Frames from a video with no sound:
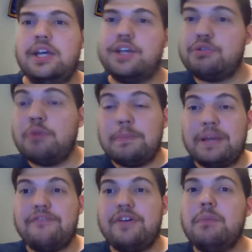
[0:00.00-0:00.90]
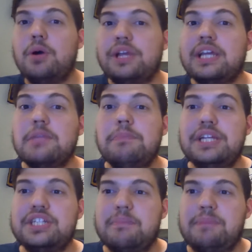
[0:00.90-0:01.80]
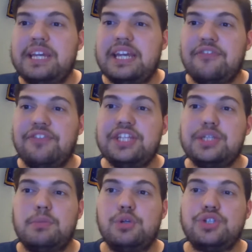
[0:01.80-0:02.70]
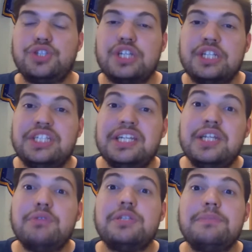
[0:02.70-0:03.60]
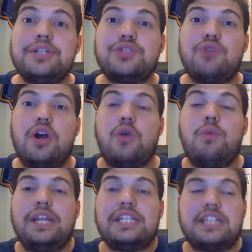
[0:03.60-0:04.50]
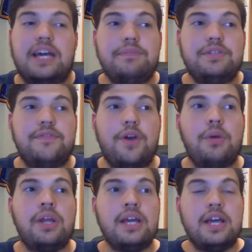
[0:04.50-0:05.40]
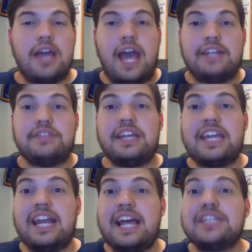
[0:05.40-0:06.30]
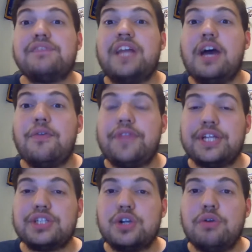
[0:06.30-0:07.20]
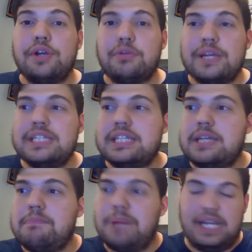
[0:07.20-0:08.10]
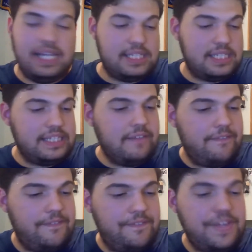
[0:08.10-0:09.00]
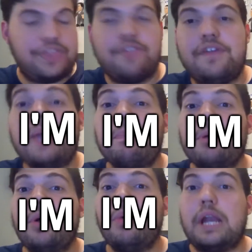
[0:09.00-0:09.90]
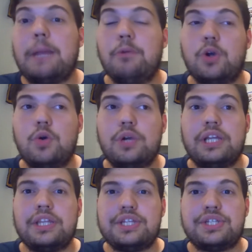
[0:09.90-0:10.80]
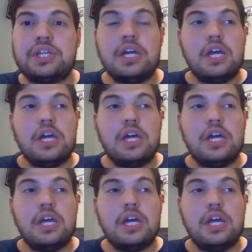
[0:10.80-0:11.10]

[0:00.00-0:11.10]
So it would benefit Modi and the BJP if these emotions continue to be strong when it's time to vote. As of now, things are going crazy, but it's the 5th of April when I'm recording this.